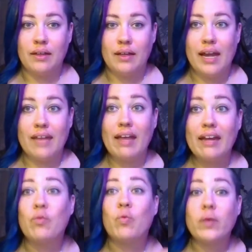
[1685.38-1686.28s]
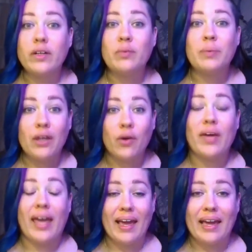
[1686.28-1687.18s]
And that it will be
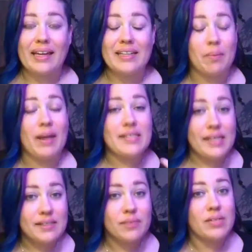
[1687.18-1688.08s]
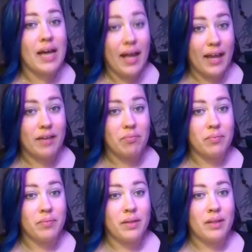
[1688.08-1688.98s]
okay. It might take some time,
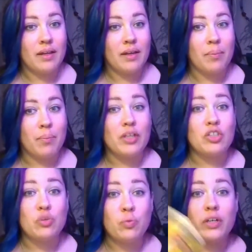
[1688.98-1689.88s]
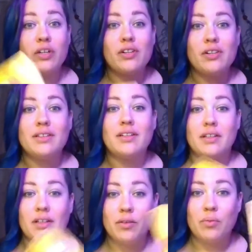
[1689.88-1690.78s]
but you will
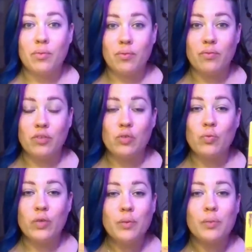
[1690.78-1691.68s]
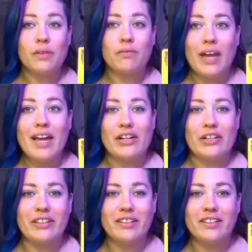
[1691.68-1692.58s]

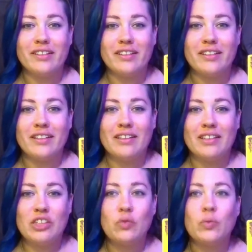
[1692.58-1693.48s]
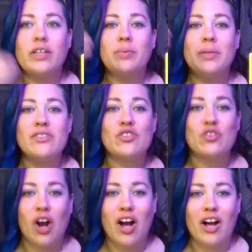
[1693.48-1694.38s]
prevail. You will be
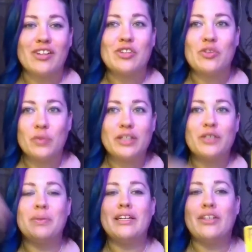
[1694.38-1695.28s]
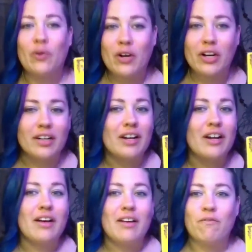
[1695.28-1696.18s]
strong. You will be your
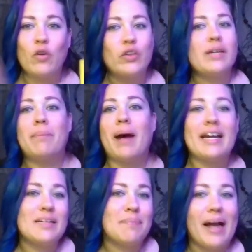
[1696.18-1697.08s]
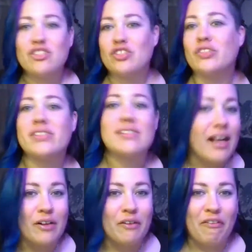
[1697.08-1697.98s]
fully embodied magical
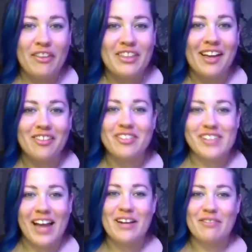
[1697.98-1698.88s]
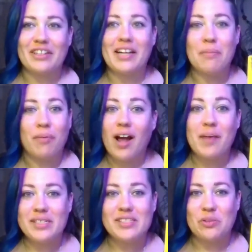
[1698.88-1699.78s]
self on the other side of it. I
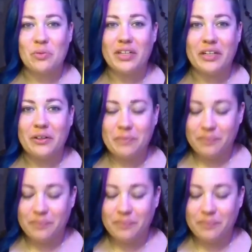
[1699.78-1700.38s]
promise you will.